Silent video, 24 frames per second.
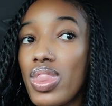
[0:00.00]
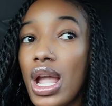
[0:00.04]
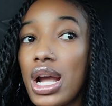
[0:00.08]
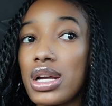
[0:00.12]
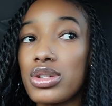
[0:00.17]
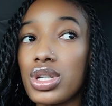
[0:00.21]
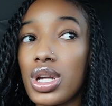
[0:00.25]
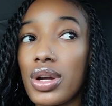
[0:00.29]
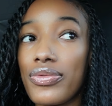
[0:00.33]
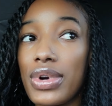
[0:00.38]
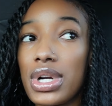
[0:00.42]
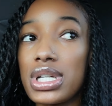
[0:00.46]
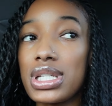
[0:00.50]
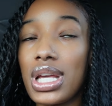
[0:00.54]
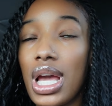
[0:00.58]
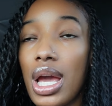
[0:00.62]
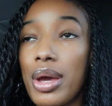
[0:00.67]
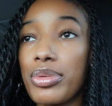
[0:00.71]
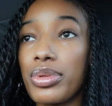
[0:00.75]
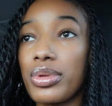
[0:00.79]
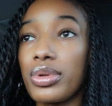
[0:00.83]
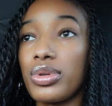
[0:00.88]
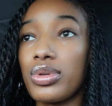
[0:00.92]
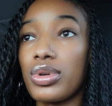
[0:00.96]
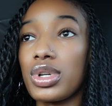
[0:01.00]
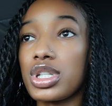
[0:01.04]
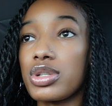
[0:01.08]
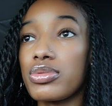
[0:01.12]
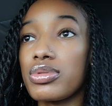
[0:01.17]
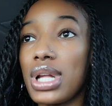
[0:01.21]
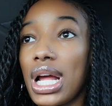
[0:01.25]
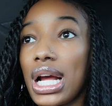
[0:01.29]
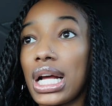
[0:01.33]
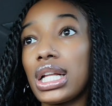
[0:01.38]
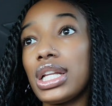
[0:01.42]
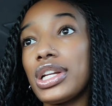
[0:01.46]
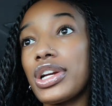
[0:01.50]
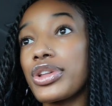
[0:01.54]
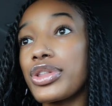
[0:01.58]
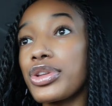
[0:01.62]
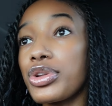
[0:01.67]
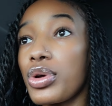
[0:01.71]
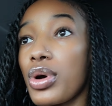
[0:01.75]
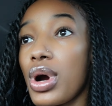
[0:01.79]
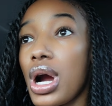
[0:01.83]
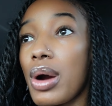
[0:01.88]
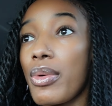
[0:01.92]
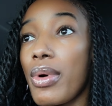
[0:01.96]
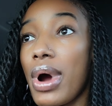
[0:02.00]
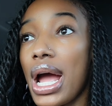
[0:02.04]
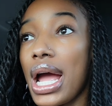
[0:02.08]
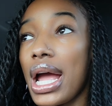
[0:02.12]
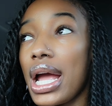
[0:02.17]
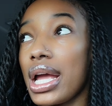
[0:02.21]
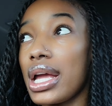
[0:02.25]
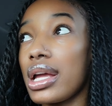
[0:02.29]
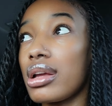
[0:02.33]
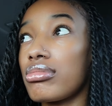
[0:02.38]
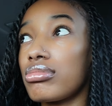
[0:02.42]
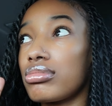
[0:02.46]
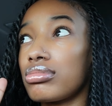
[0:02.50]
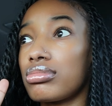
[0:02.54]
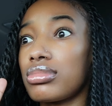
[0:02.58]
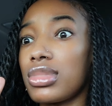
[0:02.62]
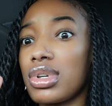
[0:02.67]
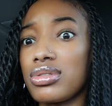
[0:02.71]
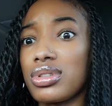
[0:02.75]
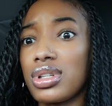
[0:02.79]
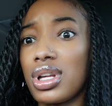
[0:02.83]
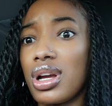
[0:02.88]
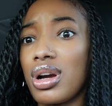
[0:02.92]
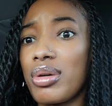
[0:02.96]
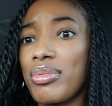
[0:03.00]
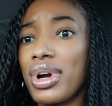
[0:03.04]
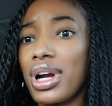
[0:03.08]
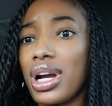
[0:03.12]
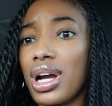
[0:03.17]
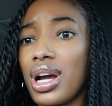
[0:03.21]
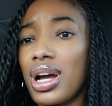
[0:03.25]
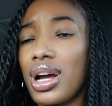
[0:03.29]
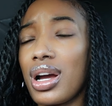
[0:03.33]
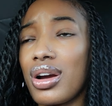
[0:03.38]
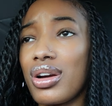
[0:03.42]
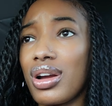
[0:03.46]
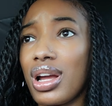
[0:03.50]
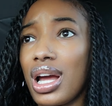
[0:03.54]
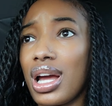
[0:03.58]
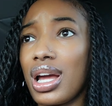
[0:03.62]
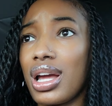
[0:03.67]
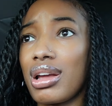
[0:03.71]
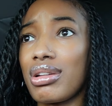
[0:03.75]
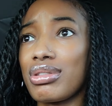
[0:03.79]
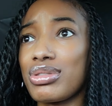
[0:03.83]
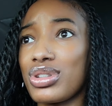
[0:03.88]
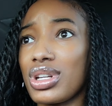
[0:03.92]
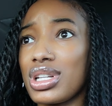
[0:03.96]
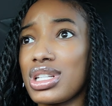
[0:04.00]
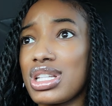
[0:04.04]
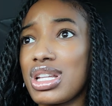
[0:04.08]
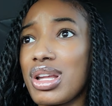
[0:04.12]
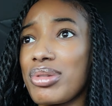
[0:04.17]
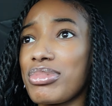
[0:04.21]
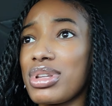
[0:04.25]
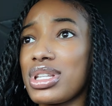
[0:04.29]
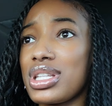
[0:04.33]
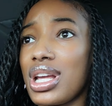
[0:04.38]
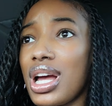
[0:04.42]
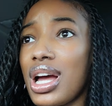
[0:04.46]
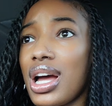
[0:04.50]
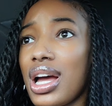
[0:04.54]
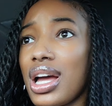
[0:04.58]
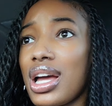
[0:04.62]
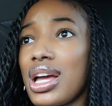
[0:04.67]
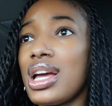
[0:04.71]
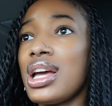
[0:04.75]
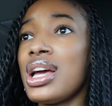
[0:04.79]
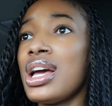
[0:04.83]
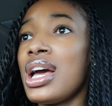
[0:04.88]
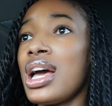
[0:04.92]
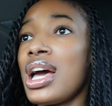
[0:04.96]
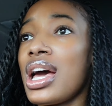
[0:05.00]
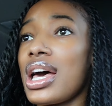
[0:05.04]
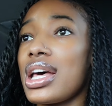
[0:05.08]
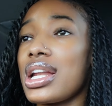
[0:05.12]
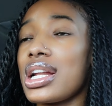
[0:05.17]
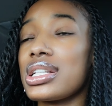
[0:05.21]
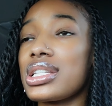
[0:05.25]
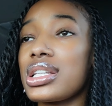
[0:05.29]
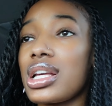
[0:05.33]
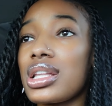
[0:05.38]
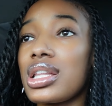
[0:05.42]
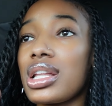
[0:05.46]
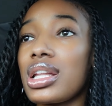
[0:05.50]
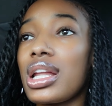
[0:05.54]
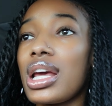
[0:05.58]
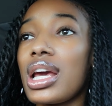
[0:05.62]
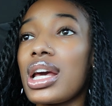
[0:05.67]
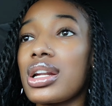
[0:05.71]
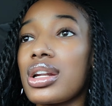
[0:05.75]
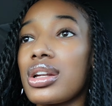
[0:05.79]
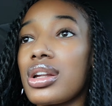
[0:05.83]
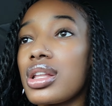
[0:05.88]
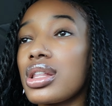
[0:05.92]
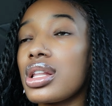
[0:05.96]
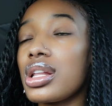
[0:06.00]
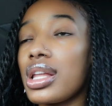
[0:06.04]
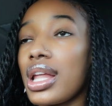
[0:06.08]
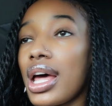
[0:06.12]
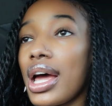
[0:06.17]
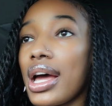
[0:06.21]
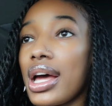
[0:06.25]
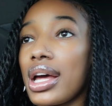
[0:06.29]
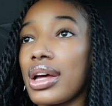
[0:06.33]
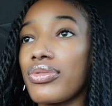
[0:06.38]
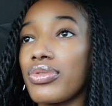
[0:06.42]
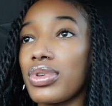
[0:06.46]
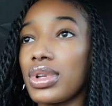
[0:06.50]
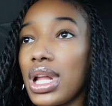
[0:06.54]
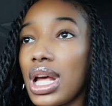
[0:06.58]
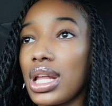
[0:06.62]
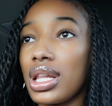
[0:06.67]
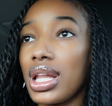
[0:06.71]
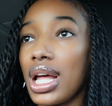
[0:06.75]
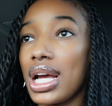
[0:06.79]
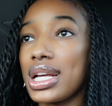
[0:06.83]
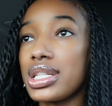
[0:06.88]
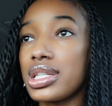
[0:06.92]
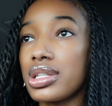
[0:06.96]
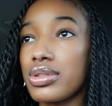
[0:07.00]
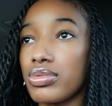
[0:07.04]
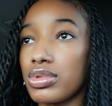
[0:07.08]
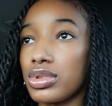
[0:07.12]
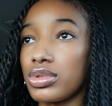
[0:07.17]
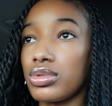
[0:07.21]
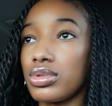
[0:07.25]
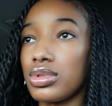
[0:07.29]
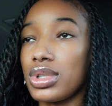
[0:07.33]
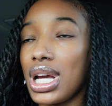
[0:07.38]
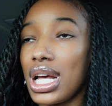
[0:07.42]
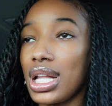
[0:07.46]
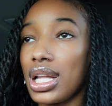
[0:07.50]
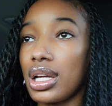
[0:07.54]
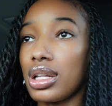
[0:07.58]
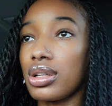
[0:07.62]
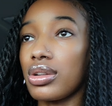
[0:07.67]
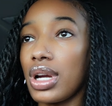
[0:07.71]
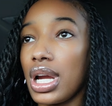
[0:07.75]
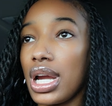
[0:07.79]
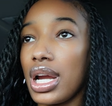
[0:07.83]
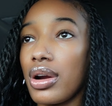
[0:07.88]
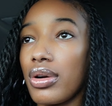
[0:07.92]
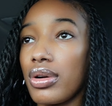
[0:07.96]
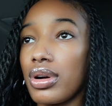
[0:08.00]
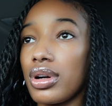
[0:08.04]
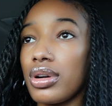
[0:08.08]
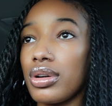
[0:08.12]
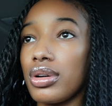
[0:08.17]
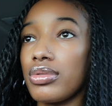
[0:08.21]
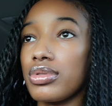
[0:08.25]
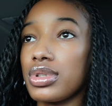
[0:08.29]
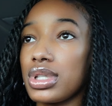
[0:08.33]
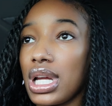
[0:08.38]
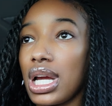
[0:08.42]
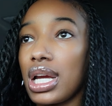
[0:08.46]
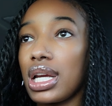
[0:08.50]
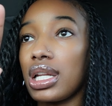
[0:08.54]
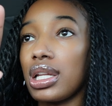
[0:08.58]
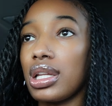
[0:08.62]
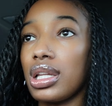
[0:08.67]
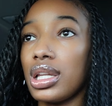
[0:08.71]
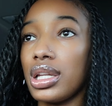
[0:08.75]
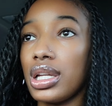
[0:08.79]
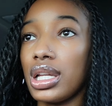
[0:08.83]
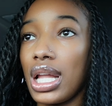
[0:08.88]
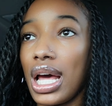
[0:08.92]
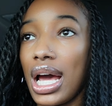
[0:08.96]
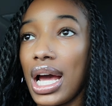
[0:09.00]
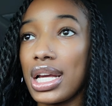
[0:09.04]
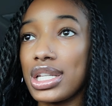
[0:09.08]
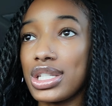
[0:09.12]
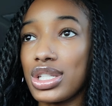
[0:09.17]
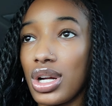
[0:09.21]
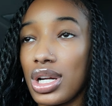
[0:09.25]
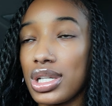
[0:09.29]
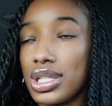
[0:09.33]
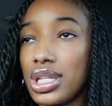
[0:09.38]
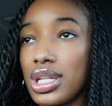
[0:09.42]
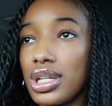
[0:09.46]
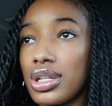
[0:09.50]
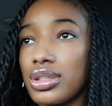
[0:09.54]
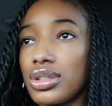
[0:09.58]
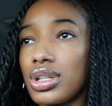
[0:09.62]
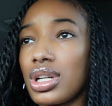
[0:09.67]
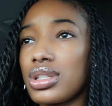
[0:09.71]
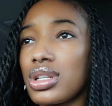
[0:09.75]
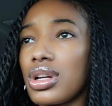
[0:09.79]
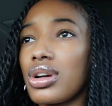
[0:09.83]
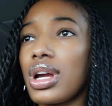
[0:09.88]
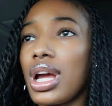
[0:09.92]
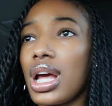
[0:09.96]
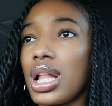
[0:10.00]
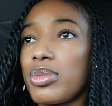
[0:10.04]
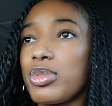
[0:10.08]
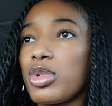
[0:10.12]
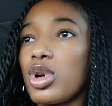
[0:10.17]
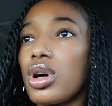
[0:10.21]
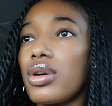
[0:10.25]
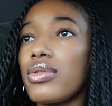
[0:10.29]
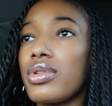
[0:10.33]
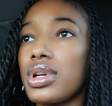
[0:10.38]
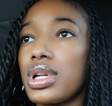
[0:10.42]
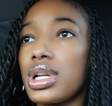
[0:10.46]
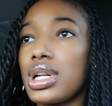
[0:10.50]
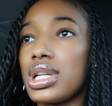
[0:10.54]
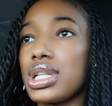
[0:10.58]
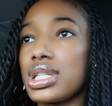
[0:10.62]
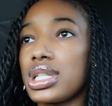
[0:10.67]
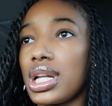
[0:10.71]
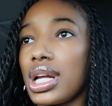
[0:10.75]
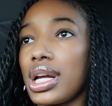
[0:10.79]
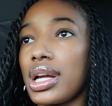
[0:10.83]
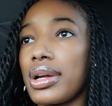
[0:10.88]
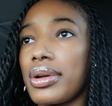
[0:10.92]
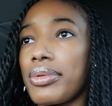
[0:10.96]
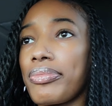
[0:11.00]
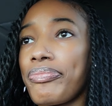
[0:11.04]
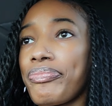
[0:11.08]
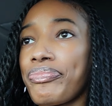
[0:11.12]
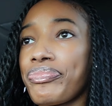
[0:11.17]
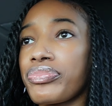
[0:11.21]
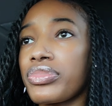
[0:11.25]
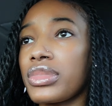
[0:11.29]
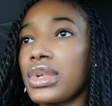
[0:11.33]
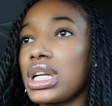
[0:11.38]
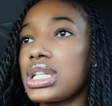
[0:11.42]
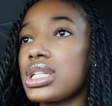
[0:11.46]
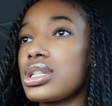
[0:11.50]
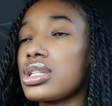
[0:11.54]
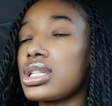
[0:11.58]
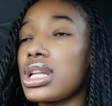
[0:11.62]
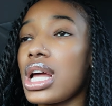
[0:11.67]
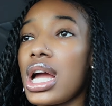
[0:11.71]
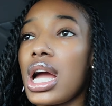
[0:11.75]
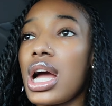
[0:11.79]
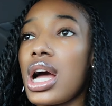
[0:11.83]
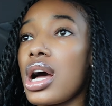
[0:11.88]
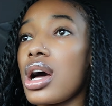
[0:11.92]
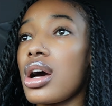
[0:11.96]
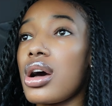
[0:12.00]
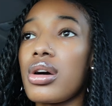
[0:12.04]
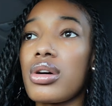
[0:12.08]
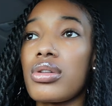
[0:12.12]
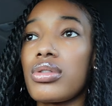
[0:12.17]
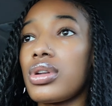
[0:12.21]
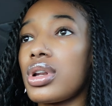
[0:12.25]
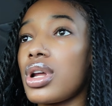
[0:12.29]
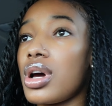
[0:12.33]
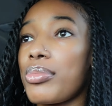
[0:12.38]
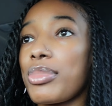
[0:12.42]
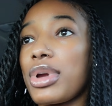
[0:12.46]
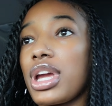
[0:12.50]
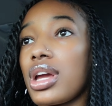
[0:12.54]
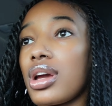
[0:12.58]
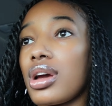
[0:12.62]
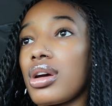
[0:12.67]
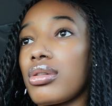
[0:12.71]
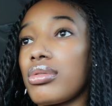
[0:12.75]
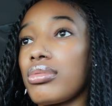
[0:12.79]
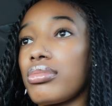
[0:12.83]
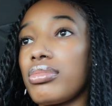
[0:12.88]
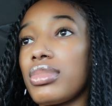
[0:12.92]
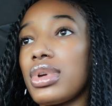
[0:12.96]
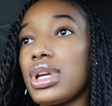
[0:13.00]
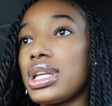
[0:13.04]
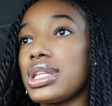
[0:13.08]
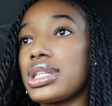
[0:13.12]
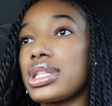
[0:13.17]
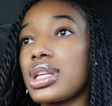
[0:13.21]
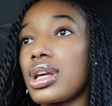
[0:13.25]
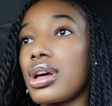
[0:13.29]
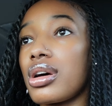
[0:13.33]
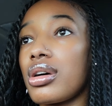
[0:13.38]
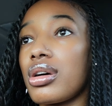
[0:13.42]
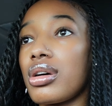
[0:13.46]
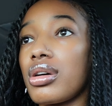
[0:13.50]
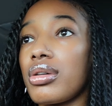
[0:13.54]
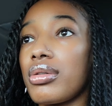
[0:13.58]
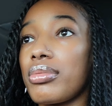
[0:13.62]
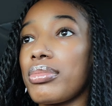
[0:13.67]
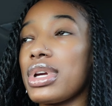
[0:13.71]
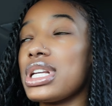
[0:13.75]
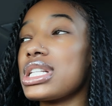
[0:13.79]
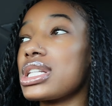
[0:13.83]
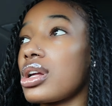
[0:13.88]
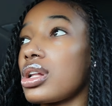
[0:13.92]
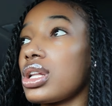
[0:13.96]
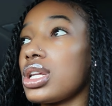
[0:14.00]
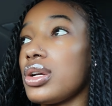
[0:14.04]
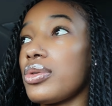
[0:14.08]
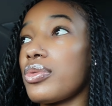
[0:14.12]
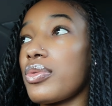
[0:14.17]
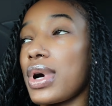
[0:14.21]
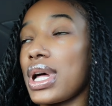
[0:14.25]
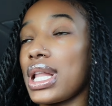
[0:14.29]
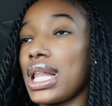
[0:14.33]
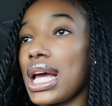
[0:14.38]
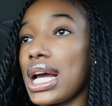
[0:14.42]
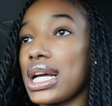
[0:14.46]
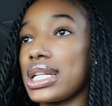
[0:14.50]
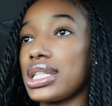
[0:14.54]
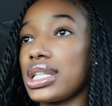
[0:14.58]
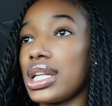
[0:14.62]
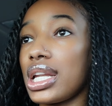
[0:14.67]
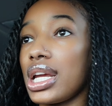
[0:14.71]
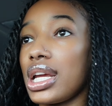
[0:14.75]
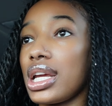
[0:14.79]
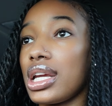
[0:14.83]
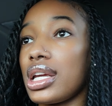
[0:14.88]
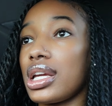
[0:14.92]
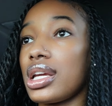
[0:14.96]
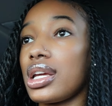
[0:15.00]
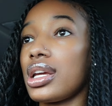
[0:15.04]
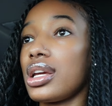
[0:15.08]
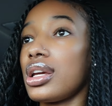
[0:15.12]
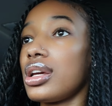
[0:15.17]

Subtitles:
And so I first came through the door, she was like, clear the doorway. Like, oh my god, okay. So I stepped aside and I saw that they had another line for like license renewal. It had like a little arrow. It was like, the line starts here. So I was like, okay, let me go over here to this line. She was like, oh no ma'am, it's only one line today.